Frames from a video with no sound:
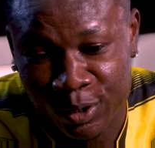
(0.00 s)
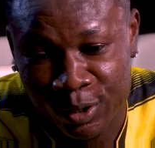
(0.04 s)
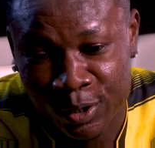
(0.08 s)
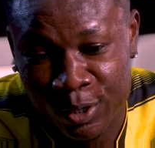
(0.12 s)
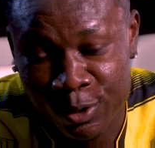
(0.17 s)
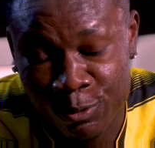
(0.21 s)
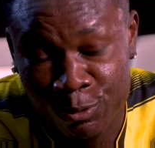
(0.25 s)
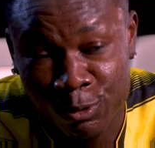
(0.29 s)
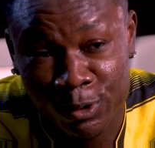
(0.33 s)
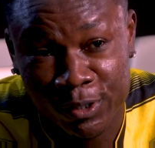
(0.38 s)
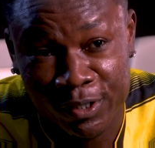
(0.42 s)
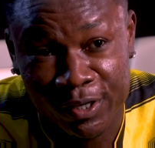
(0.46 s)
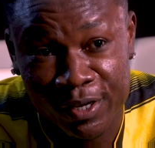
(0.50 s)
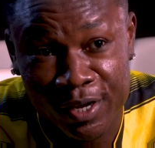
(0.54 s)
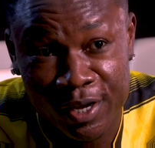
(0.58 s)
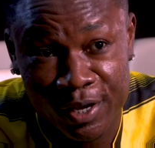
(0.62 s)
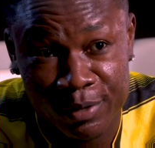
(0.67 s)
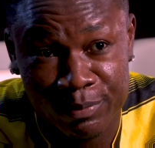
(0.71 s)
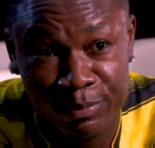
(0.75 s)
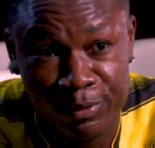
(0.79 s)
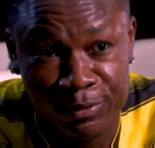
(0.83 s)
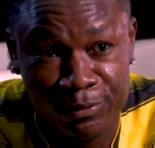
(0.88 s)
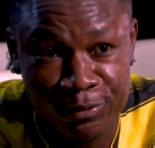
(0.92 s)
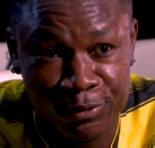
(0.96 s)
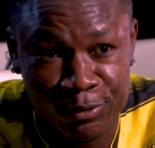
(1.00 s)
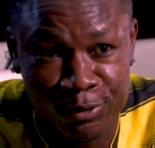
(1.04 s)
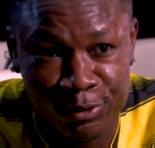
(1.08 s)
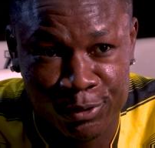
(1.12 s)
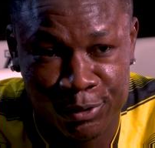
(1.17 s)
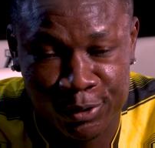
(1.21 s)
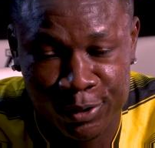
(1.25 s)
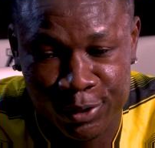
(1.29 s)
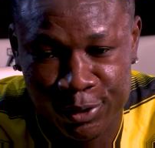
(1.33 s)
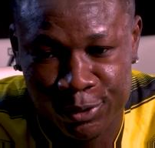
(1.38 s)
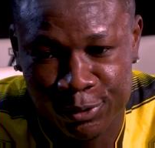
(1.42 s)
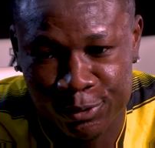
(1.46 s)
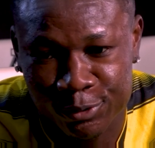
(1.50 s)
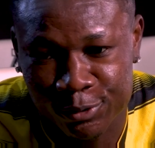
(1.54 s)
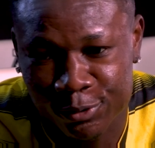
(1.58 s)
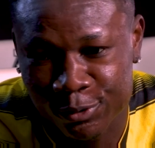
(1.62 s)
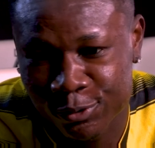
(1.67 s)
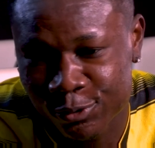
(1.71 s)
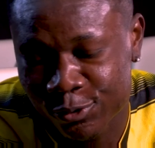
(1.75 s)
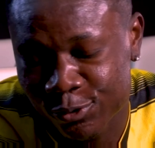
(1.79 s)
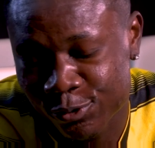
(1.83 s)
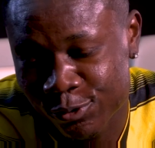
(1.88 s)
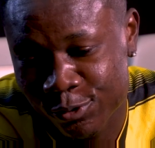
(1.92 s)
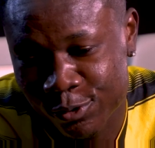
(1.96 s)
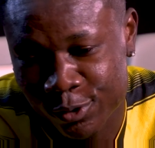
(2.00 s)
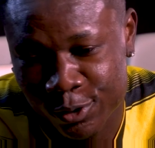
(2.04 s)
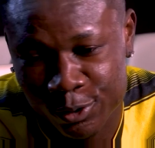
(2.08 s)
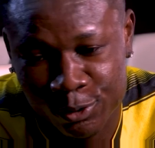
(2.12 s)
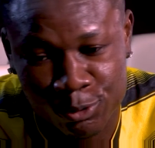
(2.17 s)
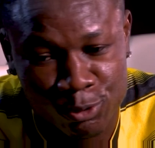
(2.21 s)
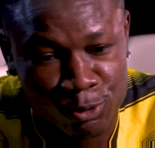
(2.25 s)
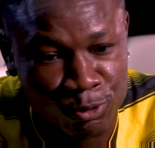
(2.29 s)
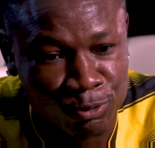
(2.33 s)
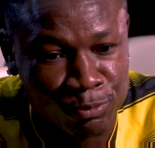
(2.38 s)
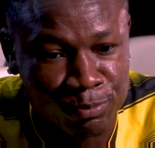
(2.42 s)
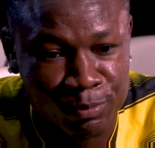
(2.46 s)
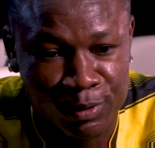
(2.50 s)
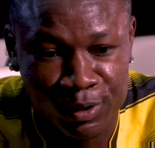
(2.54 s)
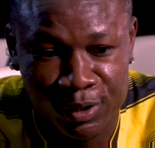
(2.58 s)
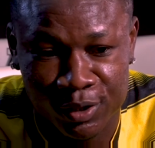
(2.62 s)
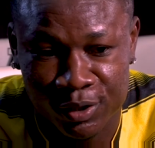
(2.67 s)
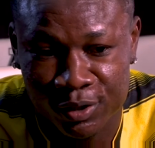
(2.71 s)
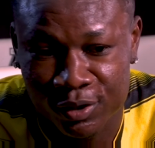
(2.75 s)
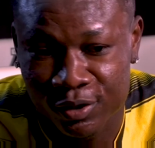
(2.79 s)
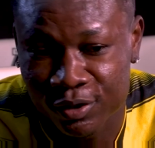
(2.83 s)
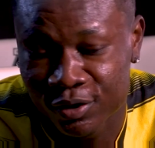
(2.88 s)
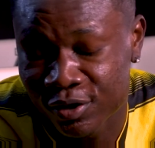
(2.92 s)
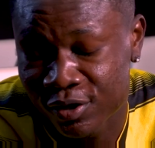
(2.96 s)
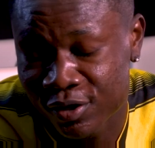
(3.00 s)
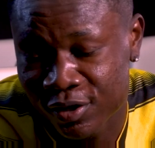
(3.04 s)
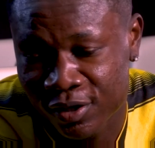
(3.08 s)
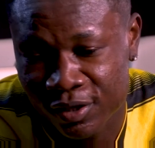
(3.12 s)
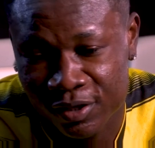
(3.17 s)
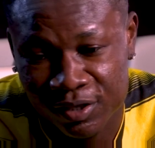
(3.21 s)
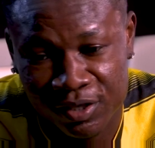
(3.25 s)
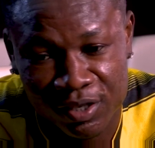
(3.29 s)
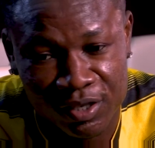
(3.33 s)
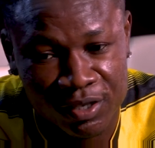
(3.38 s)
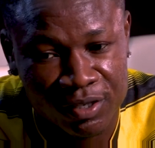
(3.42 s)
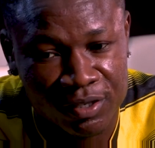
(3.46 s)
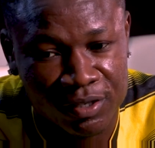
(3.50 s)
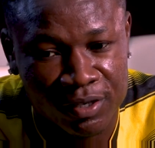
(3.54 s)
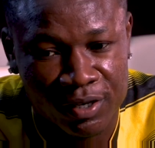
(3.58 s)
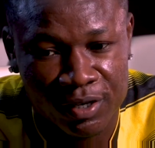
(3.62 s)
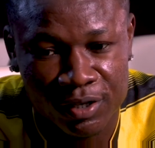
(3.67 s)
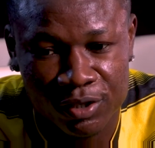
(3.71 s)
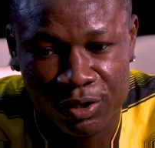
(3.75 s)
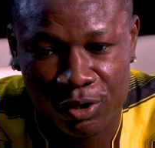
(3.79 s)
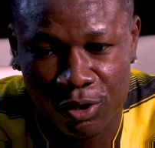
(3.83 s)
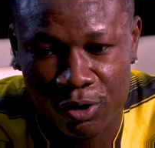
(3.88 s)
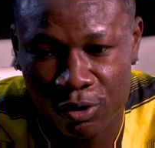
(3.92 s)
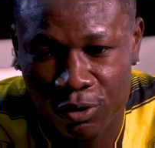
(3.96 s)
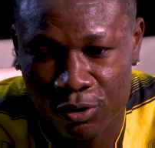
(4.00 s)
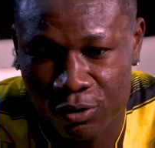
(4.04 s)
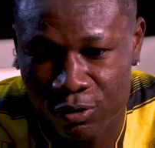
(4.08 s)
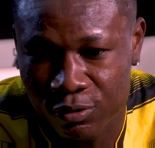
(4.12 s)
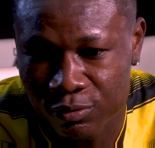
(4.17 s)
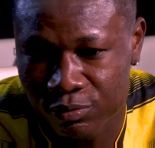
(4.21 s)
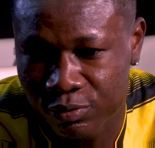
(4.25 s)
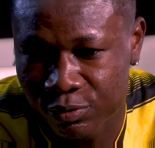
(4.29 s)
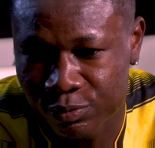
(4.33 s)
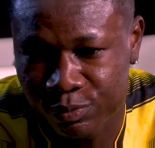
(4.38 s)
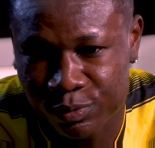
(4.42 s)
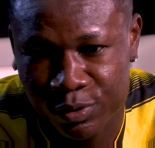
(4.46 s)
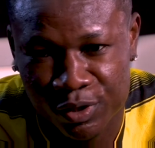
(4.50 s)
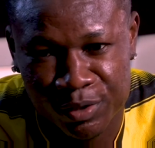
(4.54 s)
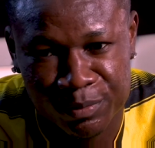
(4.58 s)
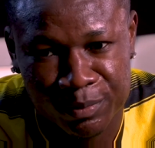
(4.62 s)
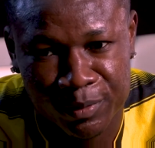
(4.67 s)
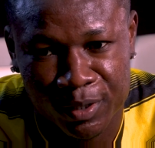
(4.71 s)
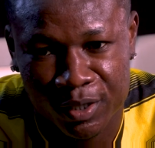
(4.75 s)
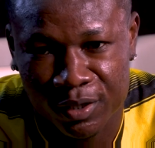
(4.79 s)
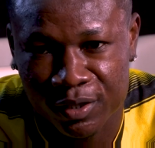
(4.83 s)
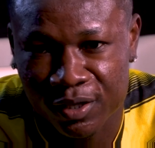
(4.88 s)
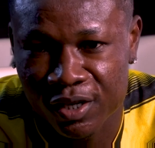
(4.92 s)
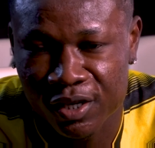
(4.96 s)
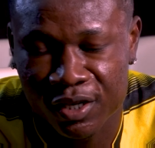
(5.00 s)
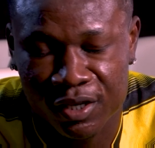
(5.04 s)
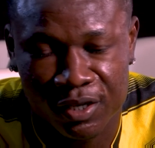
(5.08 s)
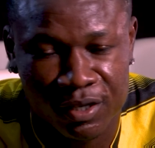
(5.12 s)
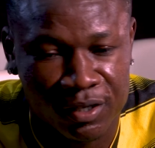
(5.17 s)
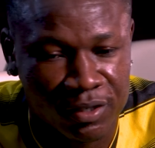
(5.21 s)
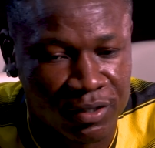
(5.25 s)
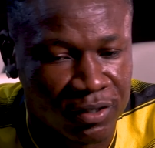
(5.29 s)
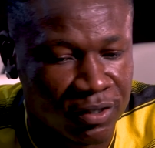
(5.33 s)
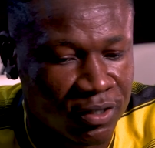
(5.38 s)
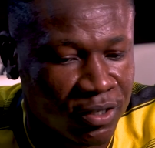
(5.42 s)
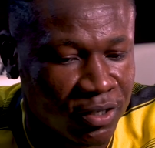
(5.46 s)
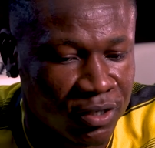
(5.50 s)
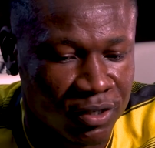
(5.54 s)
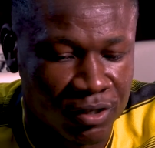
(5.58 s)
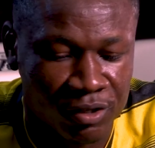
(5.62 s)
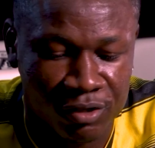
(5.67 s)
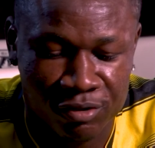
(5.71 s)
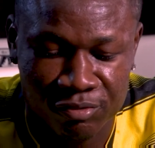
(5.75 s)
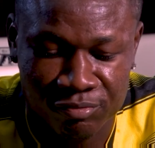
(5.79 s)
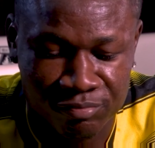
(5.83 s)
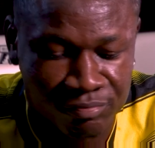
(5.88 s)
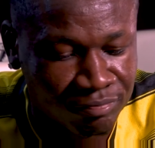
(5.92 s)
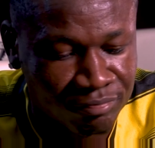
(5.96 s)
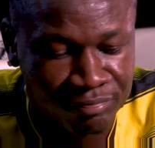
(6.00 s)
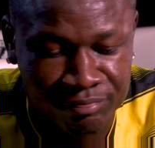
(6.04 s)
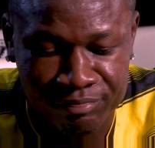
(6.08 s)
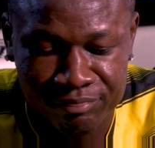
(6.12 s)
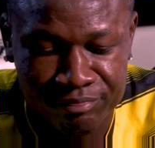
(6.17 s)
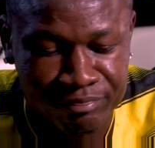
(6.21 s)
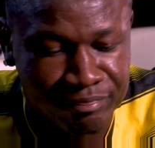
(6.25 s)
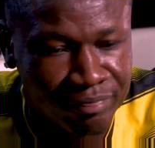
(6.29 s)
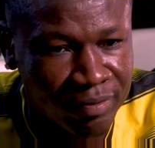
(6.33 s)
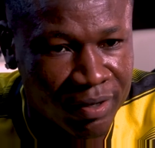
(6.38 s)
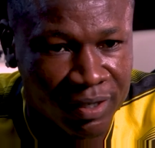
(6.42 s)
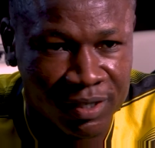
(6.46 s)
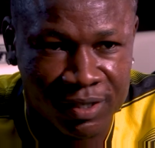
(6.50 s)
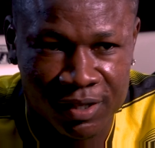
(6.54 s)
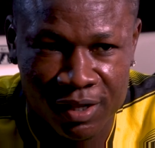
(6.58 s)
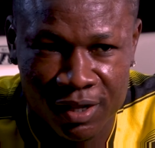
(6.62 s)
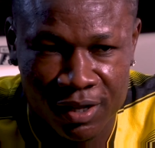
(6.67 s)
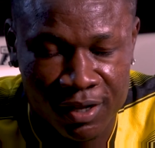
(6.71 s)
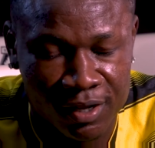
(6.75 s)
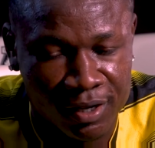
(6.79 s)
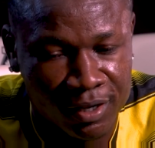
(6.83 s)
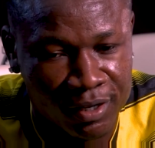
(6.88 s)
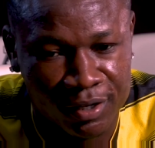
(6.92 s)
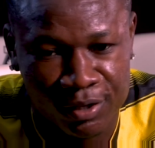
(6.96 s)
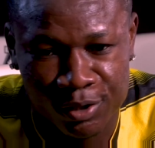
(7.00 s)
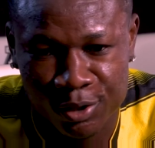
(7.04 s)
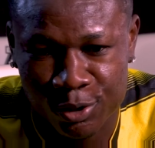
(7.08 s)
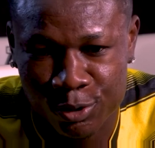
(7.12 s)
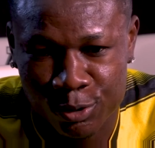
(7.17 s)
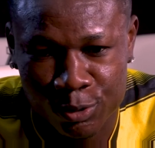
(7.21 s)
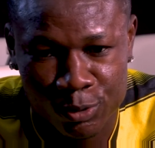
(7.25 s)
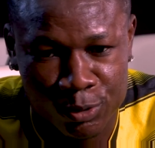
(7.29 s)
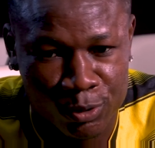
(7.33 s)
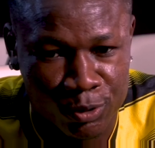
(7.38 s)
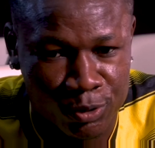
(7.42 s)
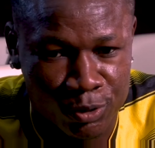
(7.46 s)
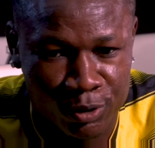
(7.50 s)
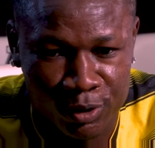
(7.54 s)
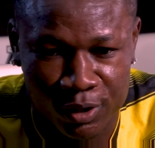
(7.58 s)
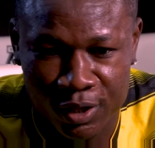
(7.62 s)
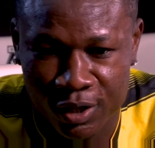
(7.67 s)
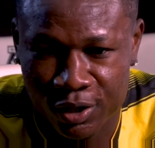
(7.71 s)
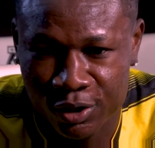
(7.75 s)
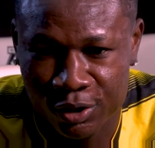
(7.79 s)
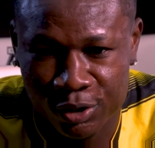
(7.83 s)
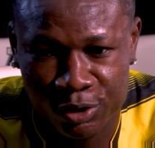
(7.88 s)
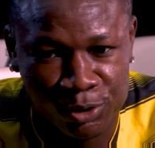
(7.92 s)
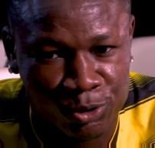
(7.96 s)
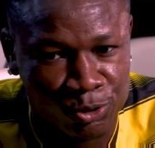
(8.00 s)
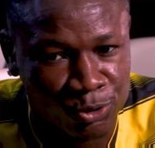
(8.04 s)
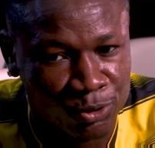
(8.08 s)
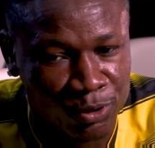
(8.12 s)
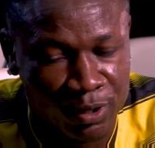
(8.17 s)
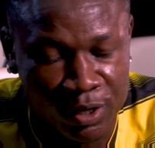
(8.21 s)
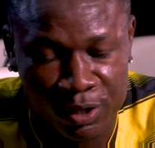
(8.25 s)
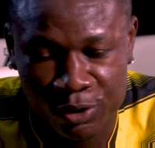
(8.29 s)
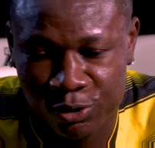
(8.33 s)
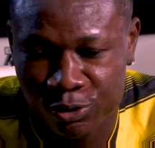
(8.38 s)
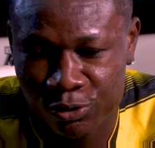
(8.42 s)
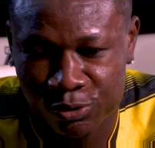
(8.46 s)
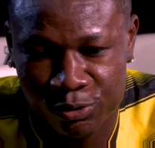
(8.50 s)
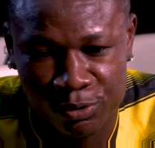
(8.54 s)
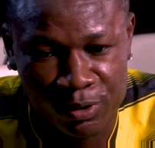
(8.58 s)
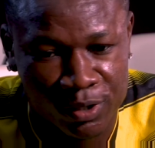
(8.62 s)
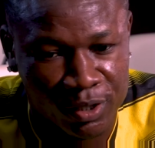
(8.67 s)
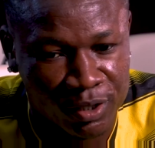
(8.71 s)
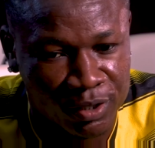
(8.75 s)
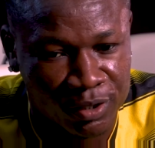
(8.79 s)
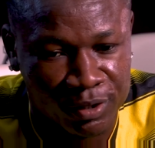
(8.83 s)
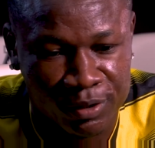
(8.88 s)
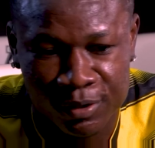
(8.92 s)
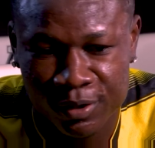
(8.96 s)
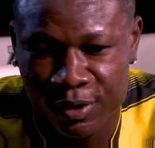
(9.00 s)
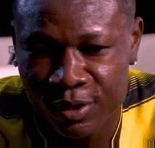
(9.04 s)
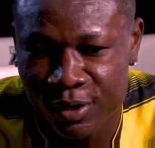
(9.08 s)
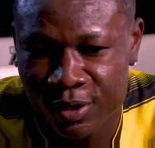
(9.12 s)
he was here before, so he told me it's a great club. Premier League is the best league in the world. I should